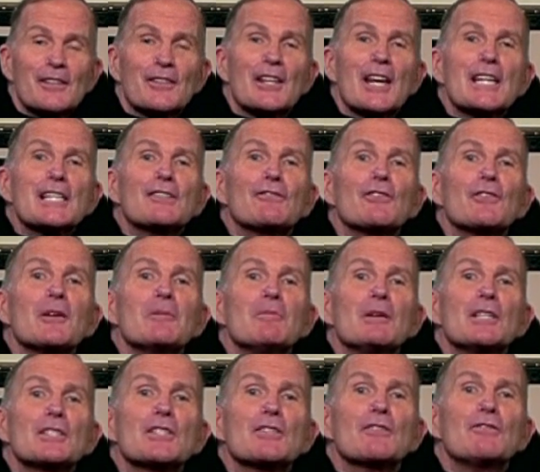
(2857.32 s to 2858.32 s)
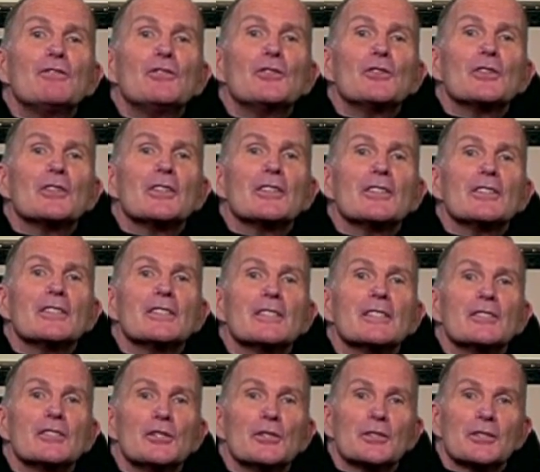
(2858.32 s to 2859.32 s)
Thanks very much for
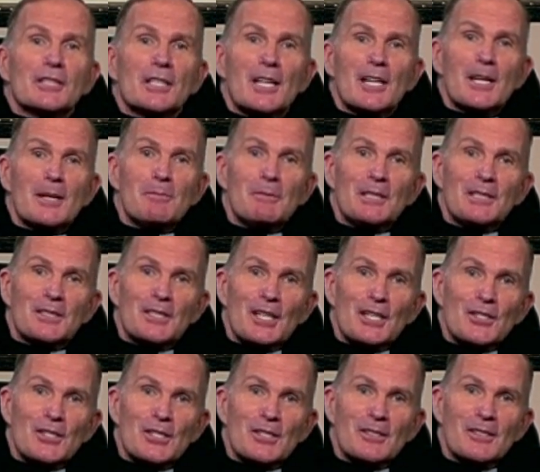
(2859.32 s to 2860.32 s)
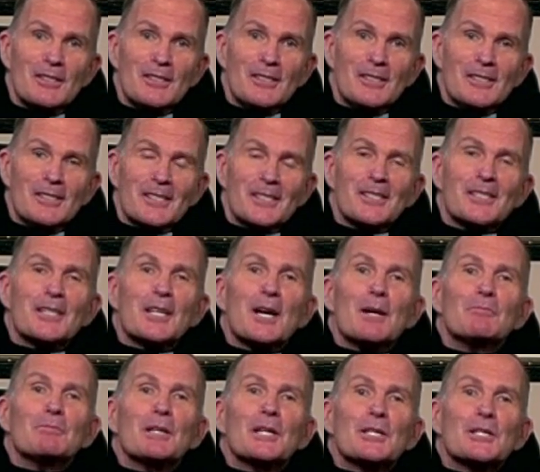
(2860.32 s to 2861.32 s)
your time and attention, and
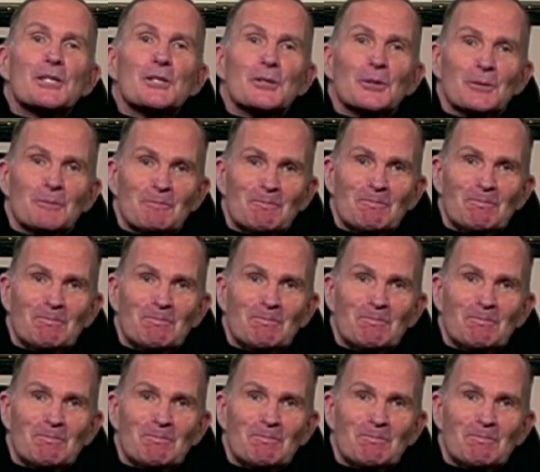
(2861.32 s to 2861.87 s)
God bless you.